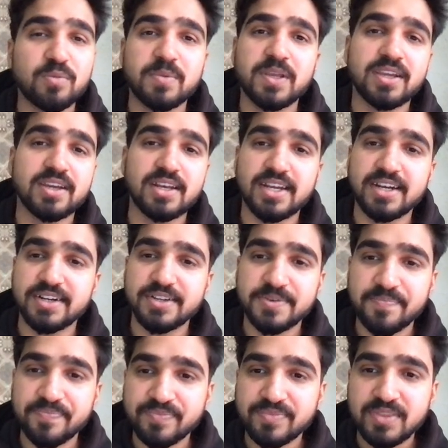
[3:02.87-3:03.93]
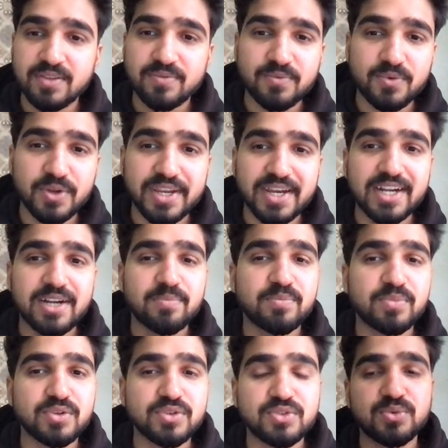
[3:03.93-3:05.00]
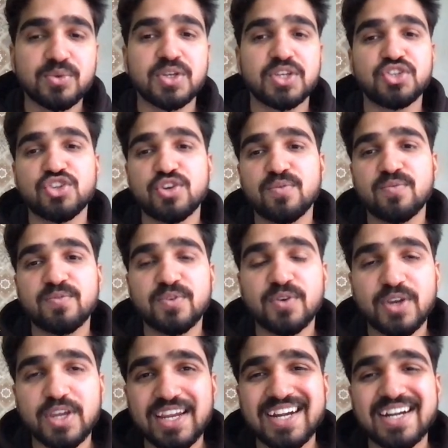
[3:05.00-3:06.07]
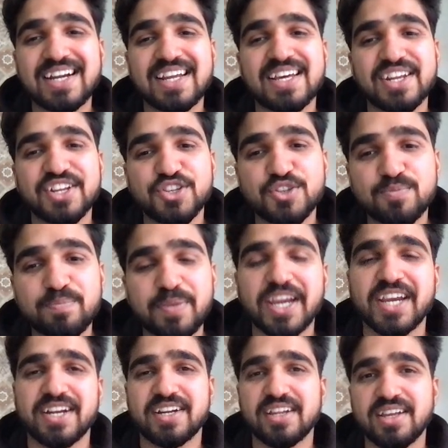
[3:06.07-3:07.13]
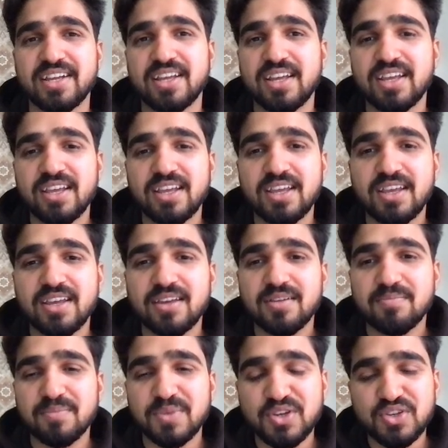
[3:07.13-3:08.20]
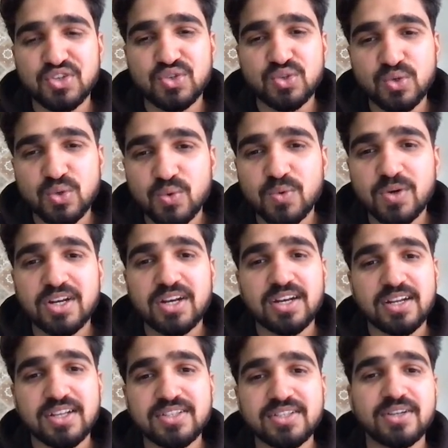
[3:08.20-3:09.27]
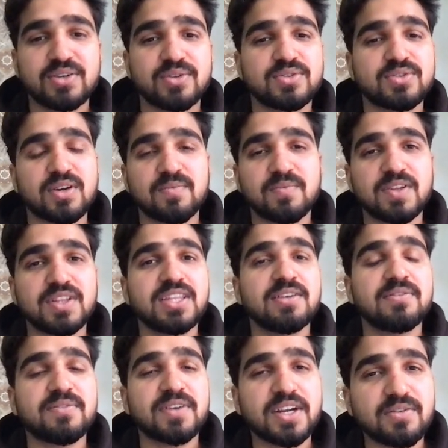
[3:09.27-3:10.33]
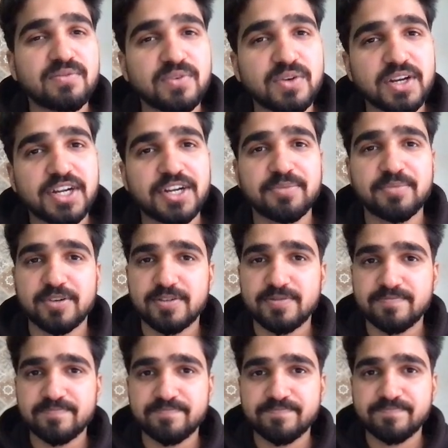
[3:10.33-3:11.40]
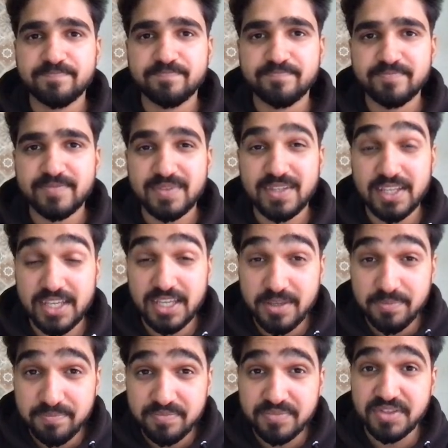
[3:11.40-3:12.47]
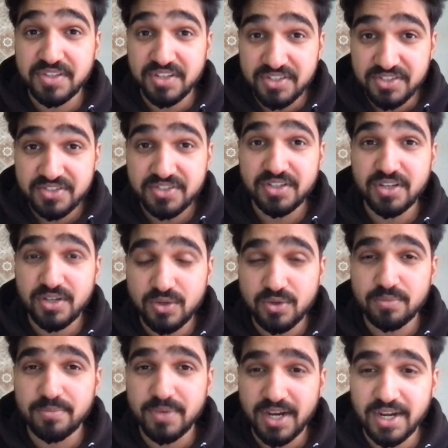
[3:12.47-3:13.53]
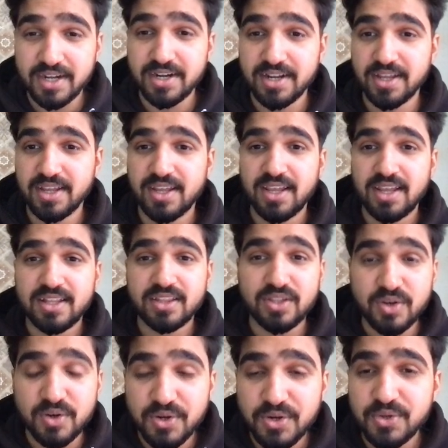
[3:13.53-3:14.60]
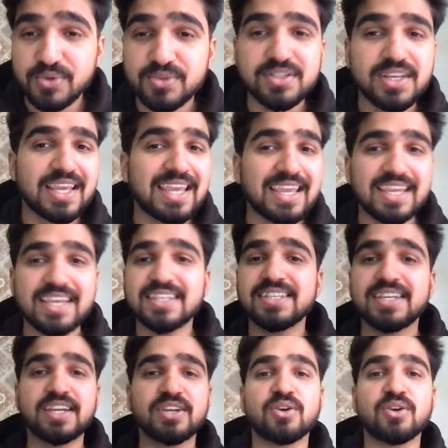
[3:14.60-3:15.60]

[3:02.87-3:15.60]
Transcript: being a leader. Forget persuasion. Forget respect. Because no one listens to someone they find forgettable. Keep this in your mind. The good news, engaging an